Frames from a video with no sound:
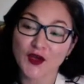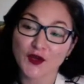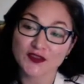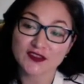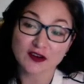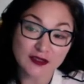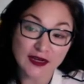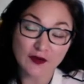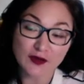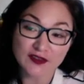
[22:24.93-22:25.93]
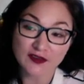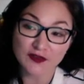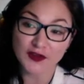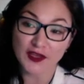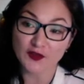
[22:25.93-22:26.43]
started out in
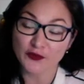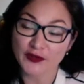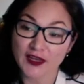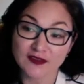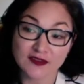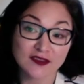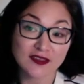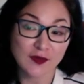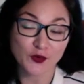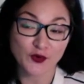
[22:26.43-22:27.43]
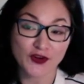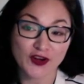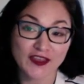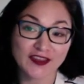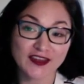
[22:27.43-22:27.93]
Southern California as a skateboarder
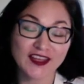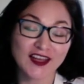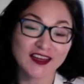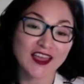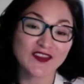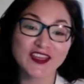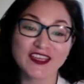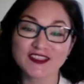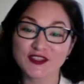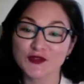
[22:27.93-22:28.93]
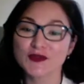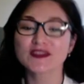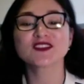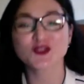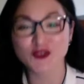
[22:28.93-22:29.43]
and then got heavy into
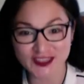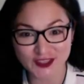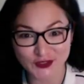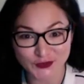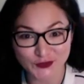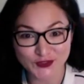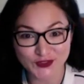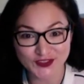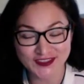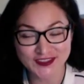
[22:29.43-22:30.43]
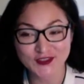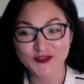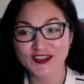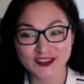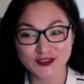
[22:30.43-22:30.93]
street luge.
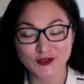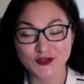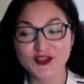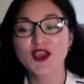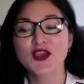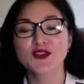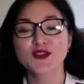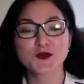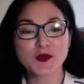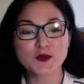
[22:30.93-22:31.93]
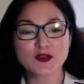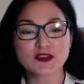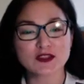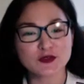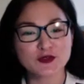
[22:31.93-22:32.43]
Street luge. Do you remember
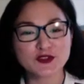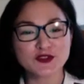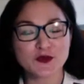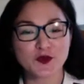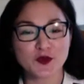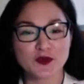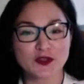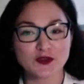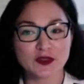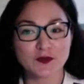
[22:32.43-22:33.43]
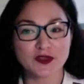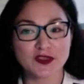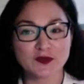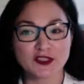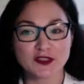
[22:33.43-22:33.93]
Luge from the Winter
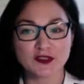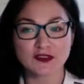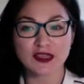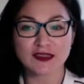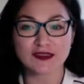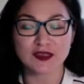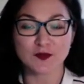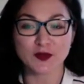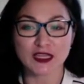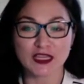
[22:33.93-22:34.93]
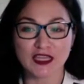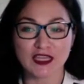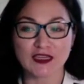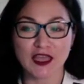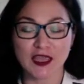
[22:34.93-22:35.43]
Olympics, which looks like somebody
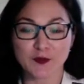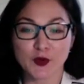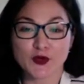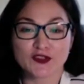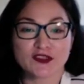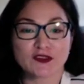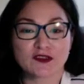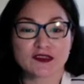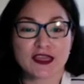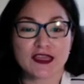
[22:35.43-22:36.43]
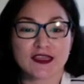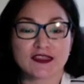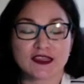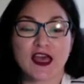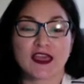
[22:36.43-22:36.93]
in a personal sled
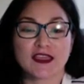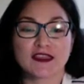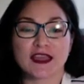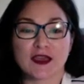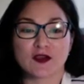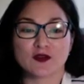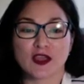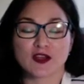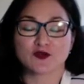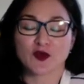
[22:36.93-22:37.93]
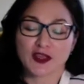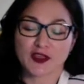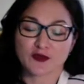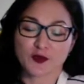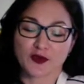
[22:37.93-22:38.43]
lying down and running
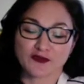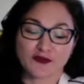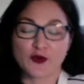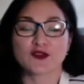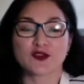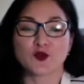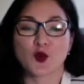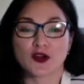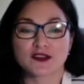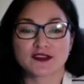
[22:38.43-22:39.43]
through a frozen water